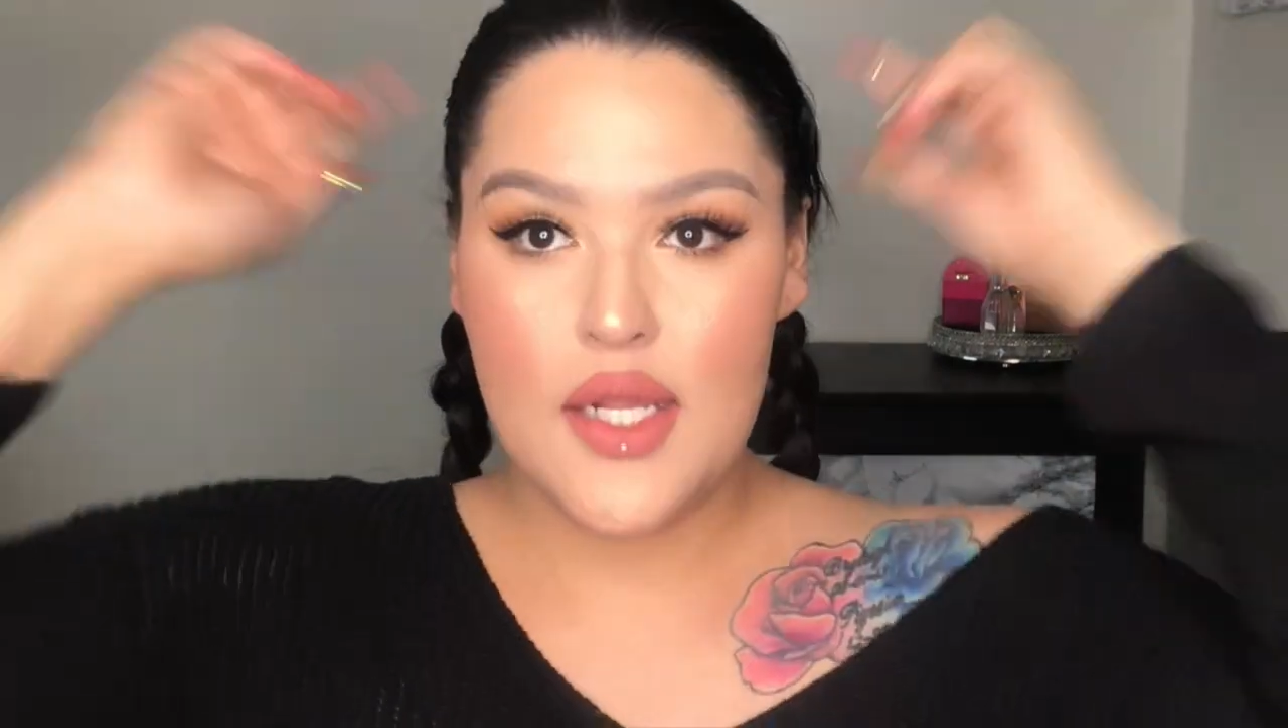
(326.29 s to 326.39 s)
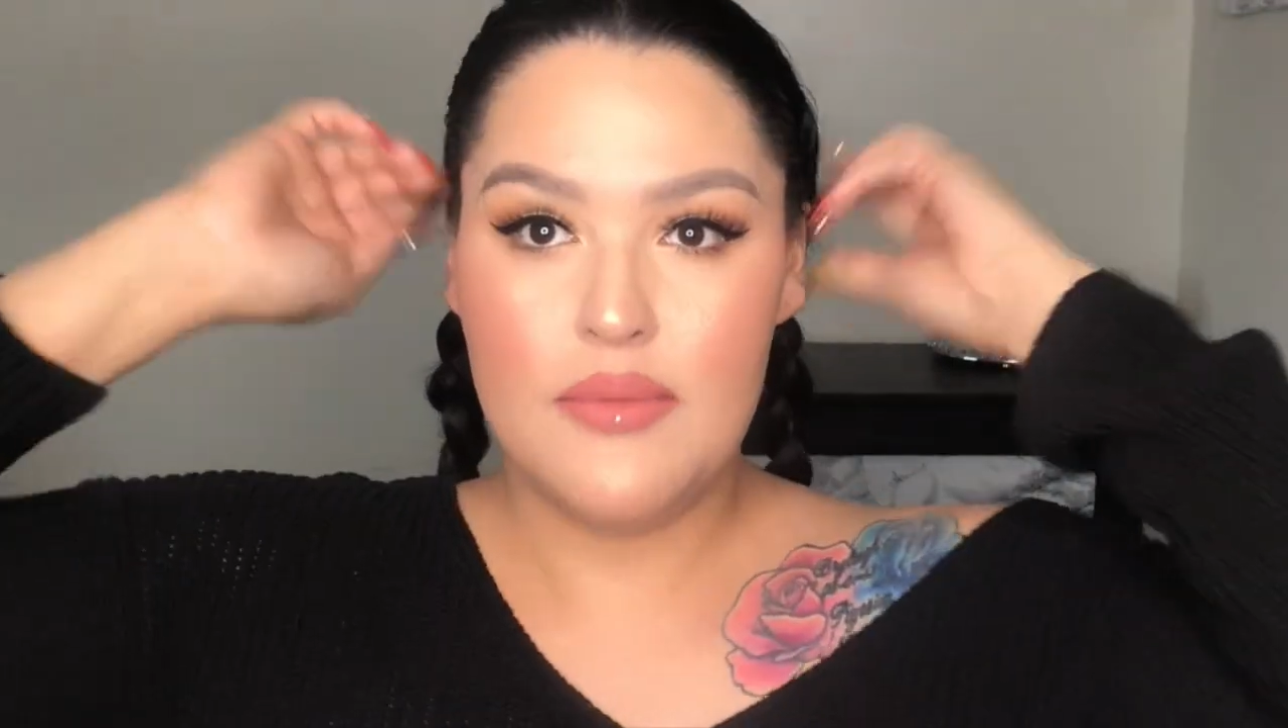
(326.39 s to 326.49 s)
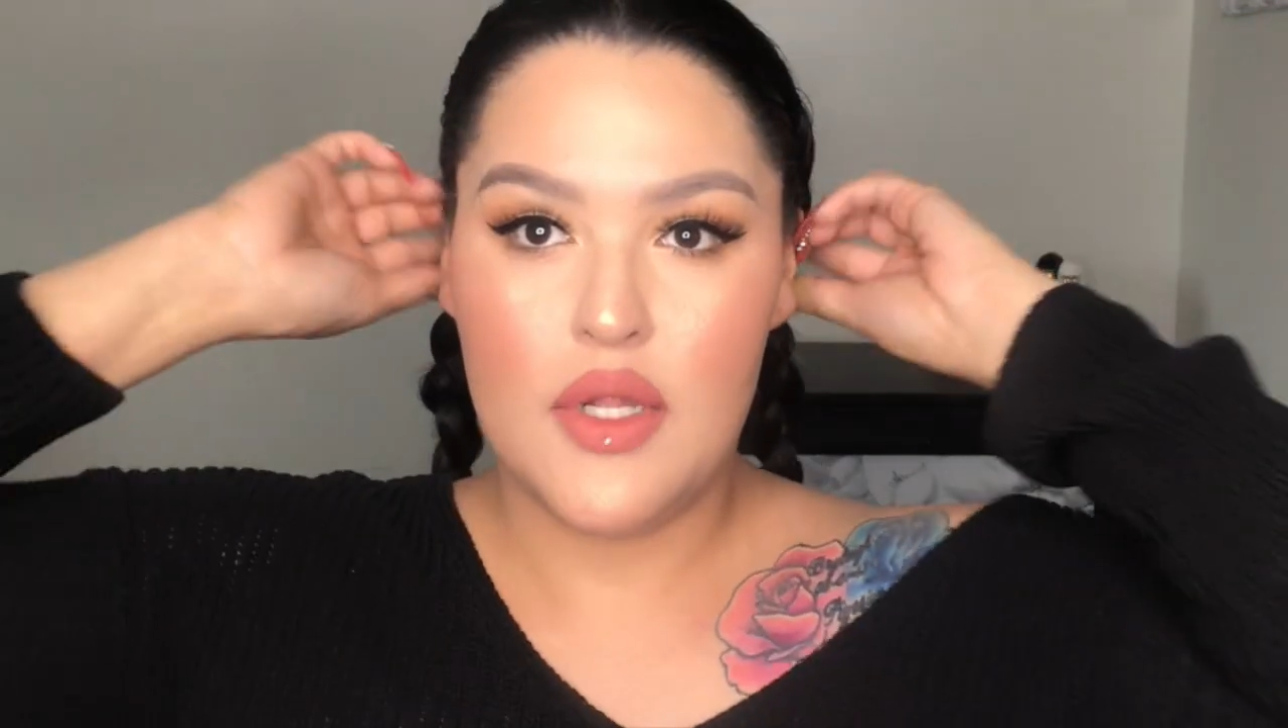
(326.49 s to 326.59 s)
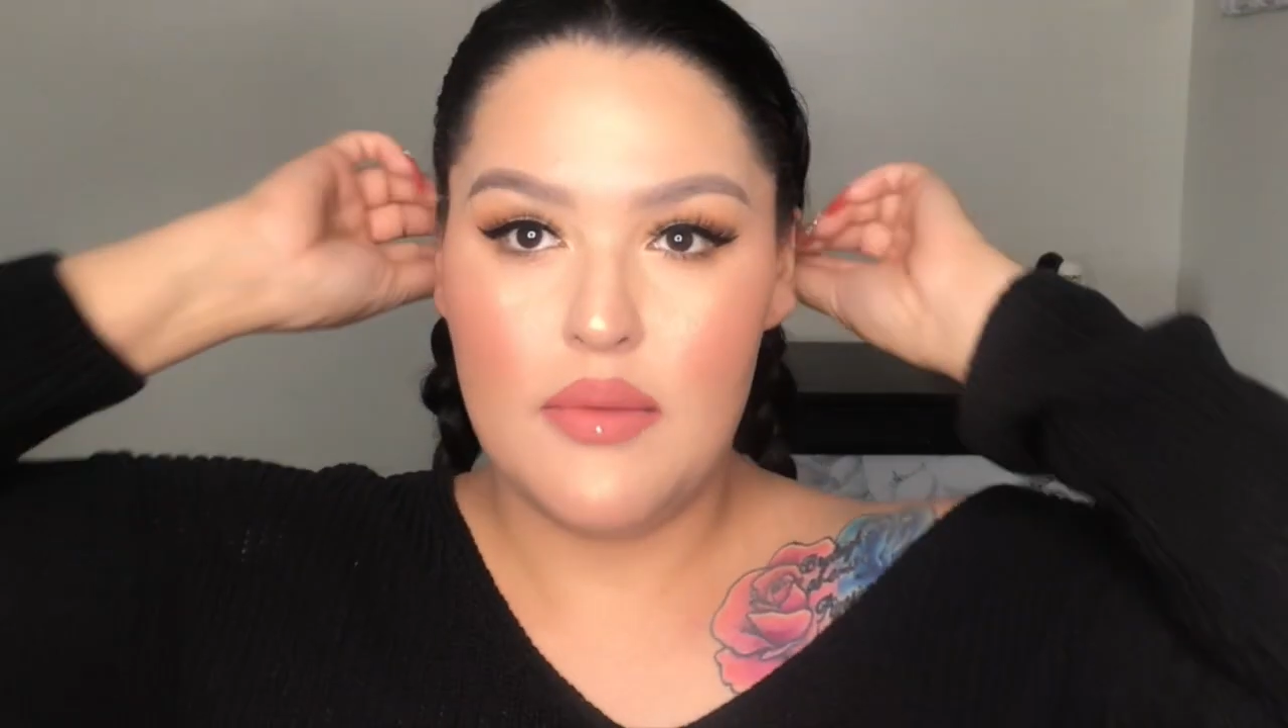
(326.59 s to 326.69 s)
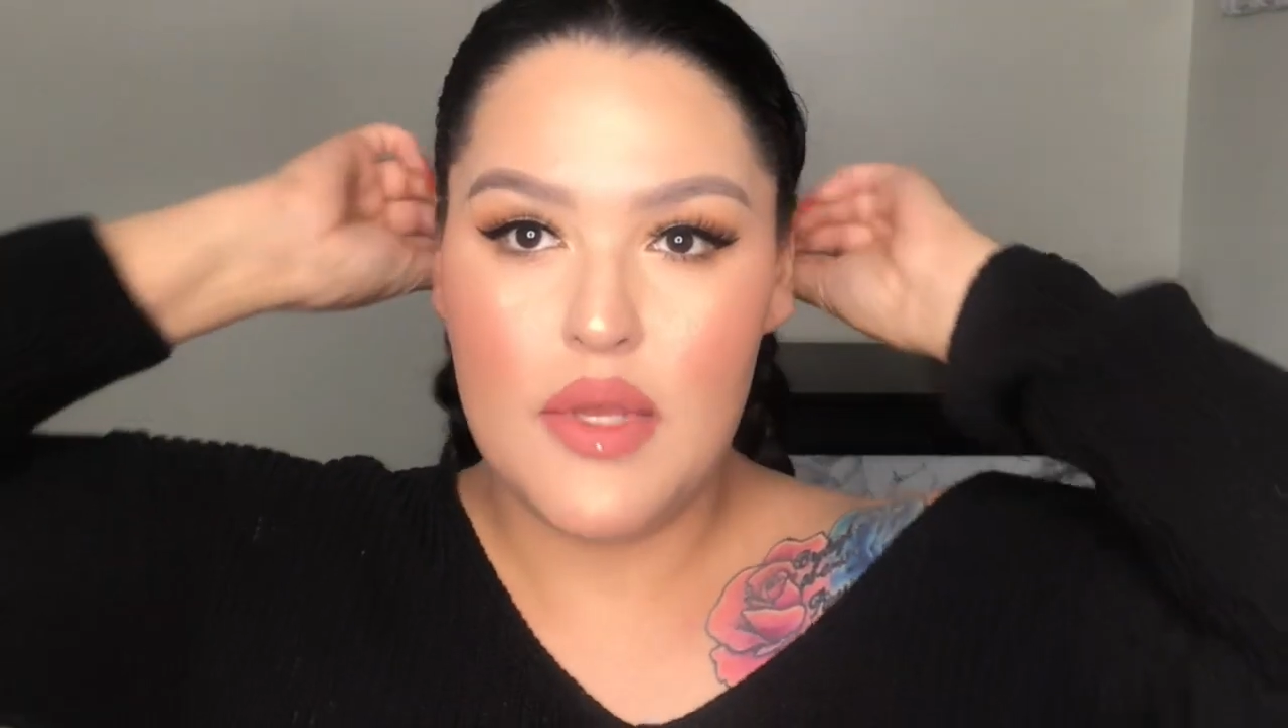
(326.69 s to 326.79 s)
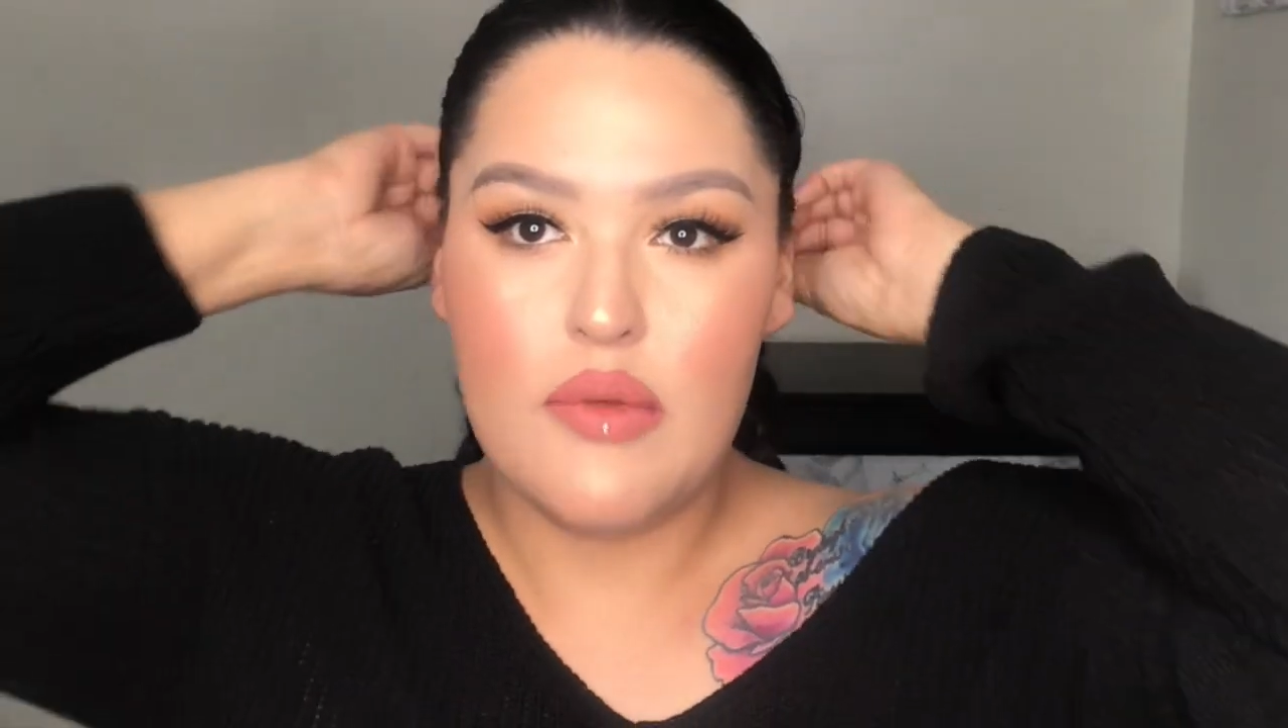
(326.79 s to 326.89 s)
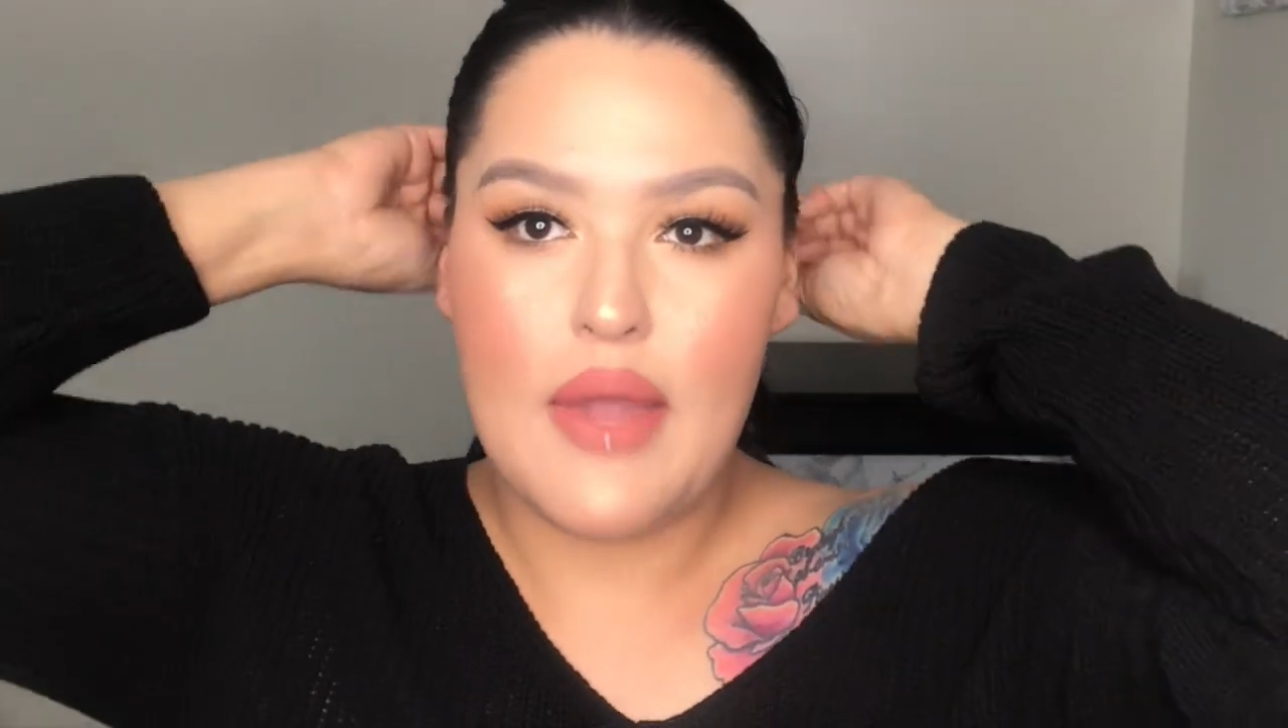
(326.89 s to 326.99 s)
and I'm going to be